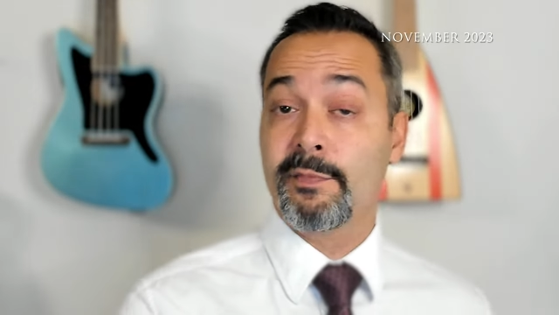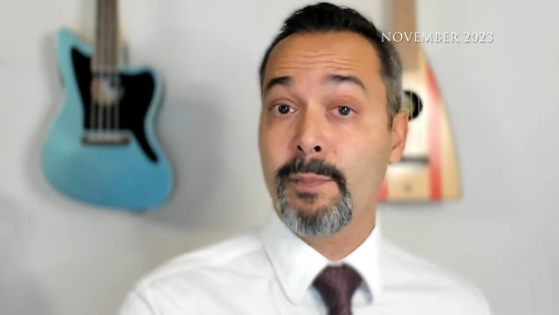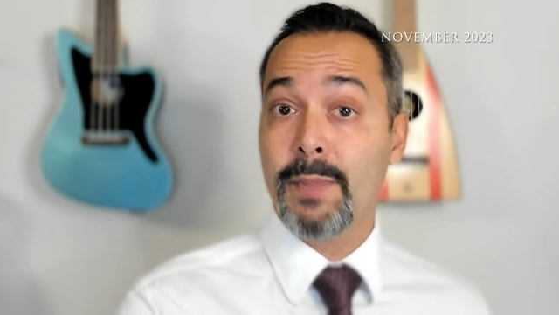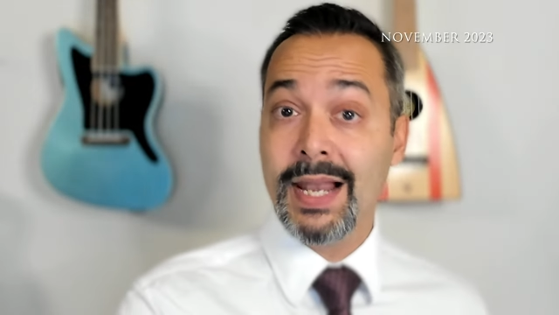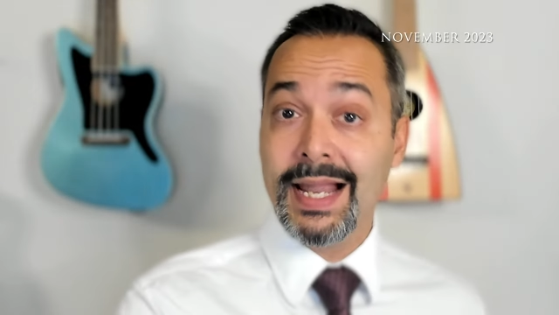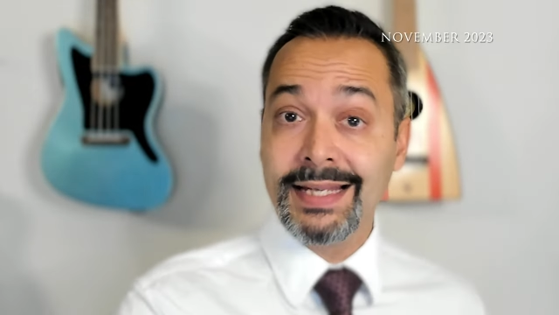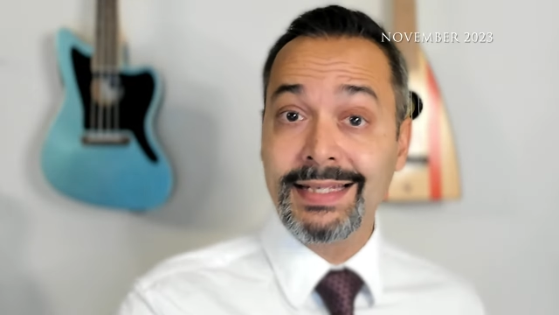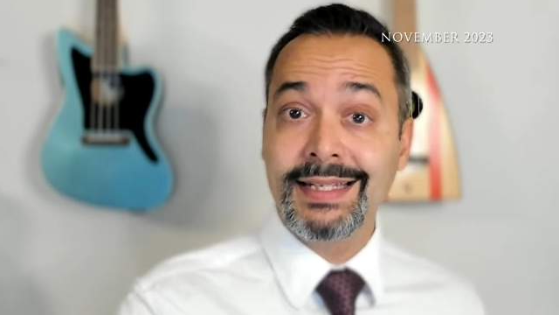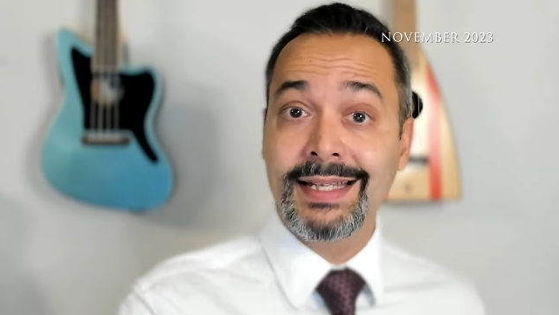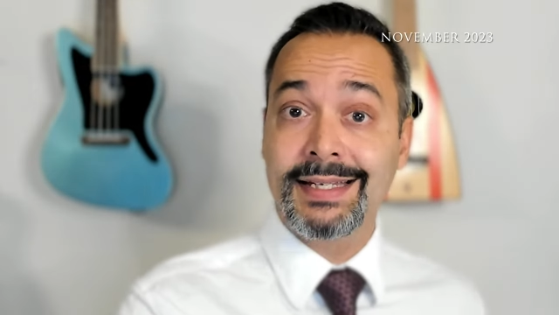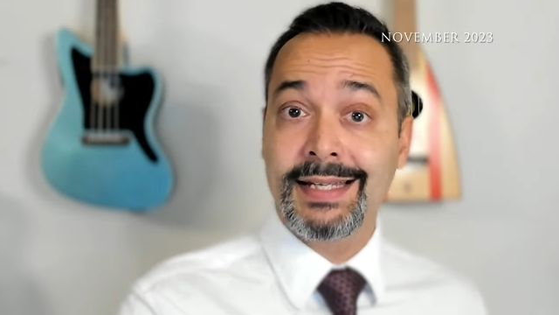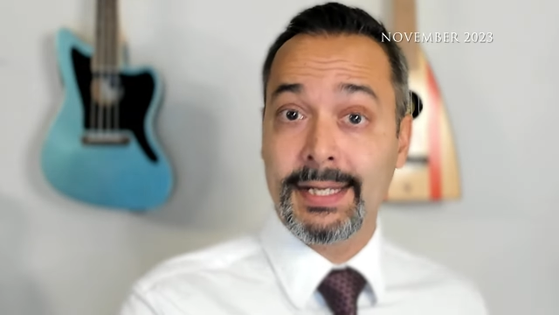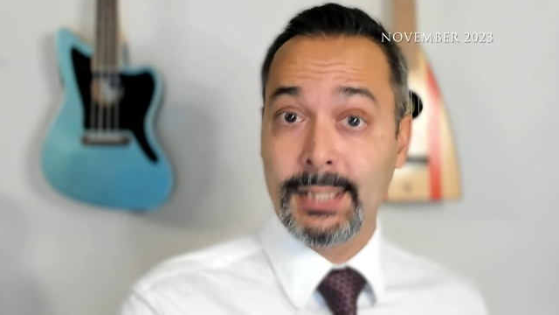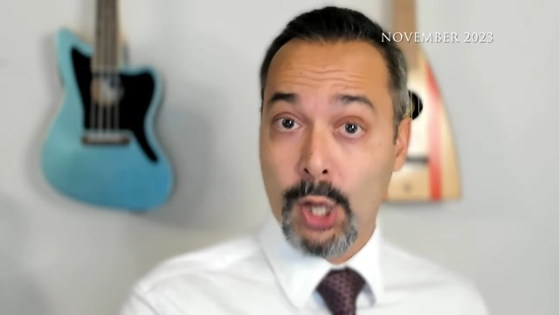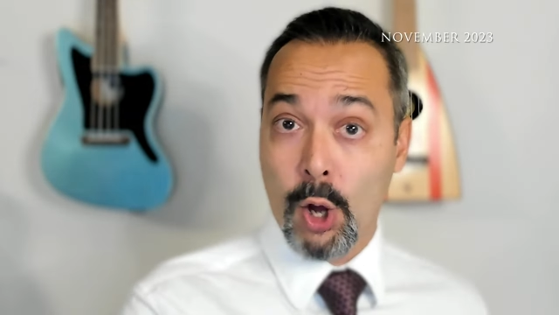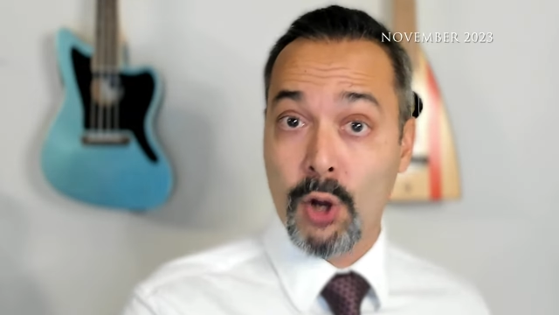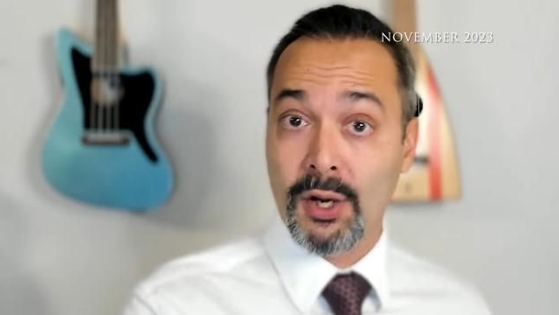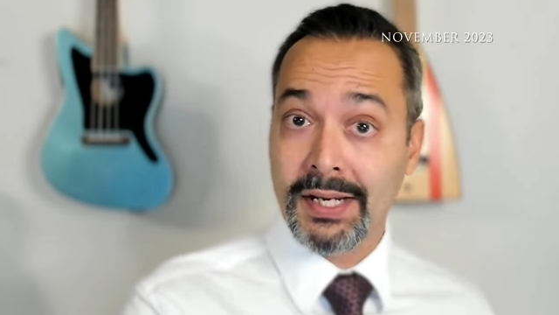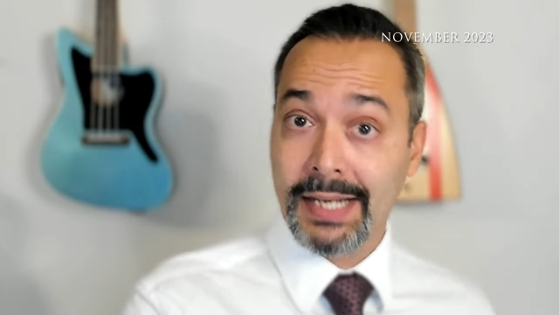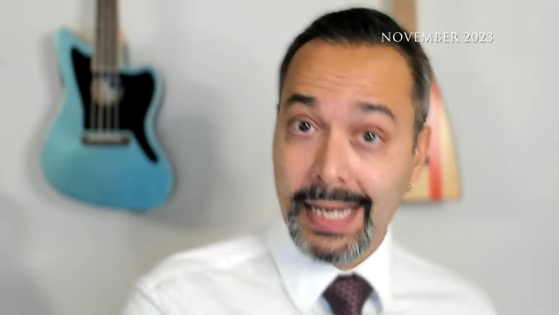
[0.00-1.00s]
blended and
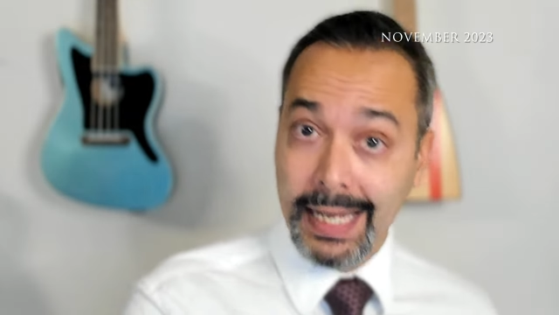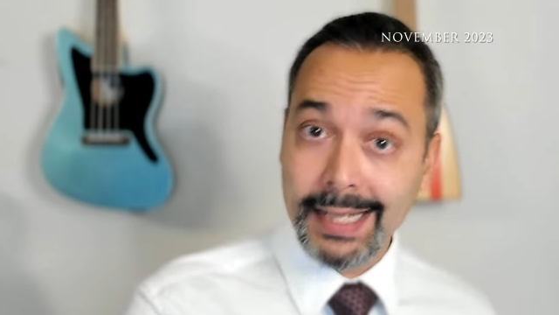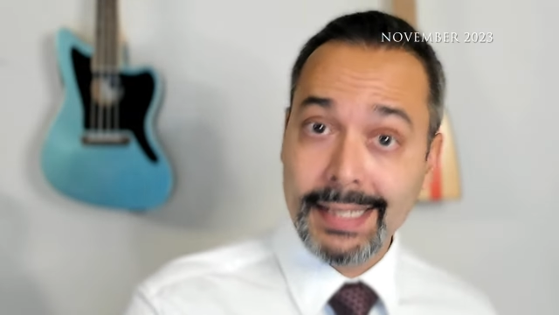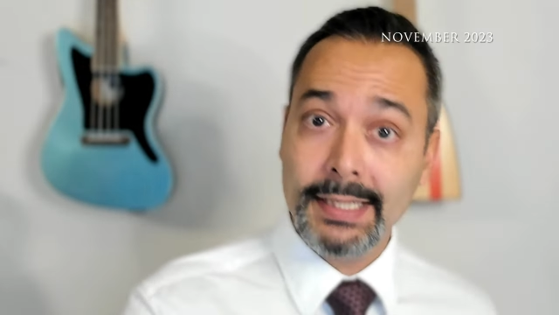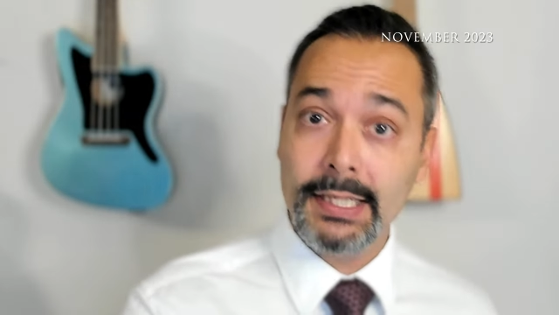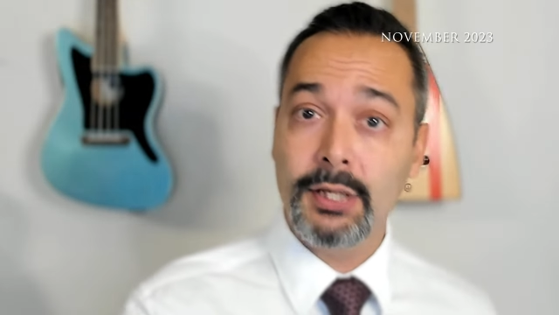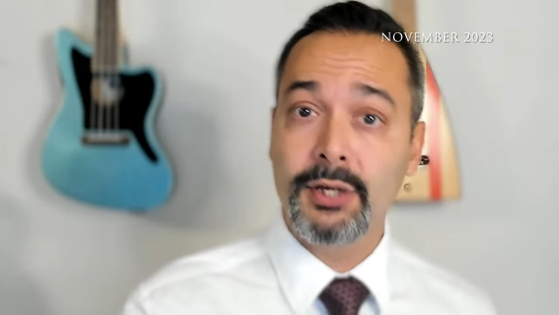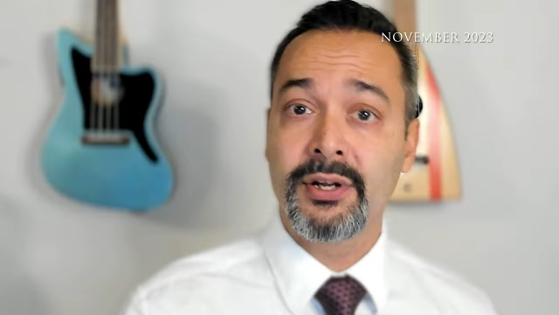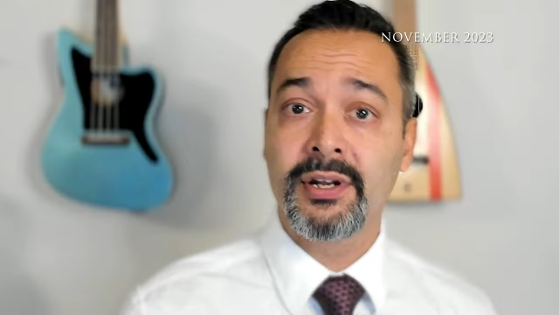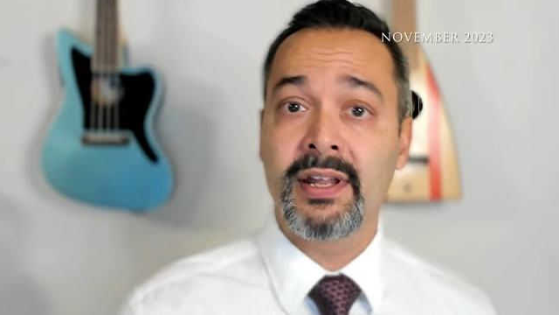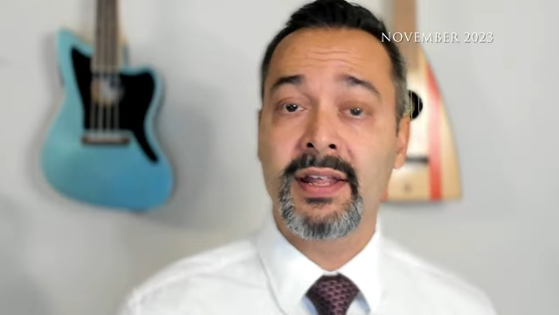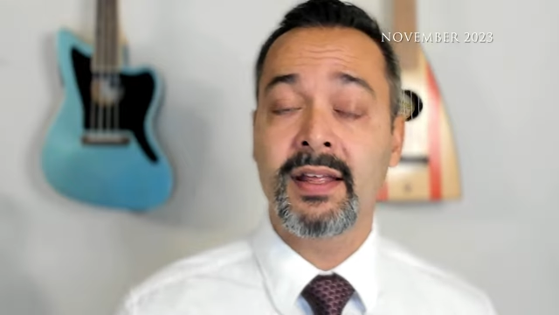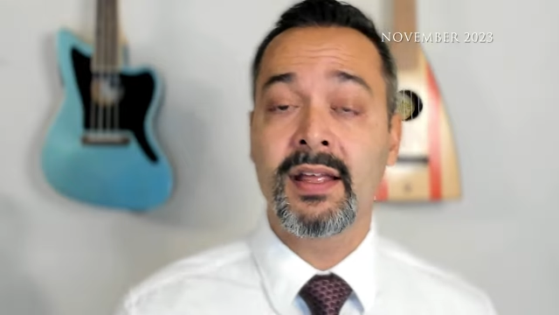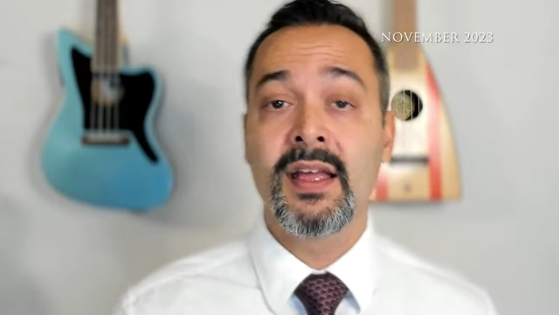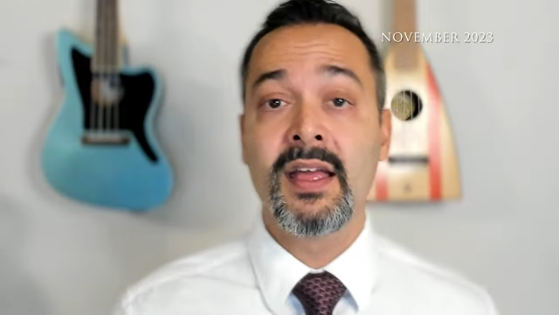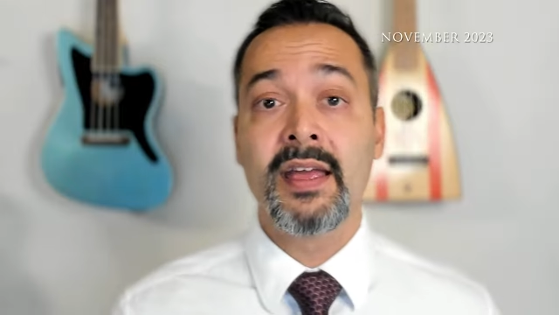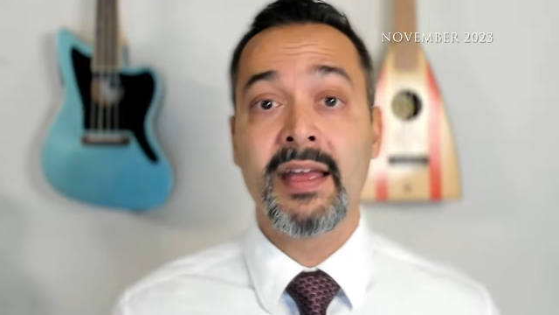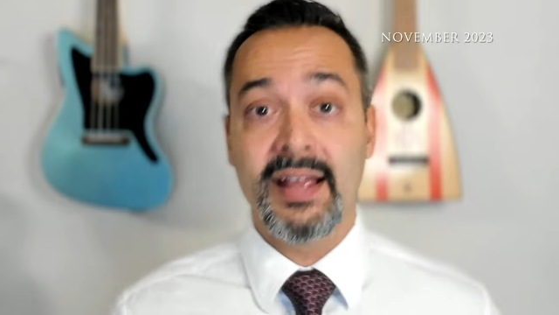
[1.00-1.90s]
online learning,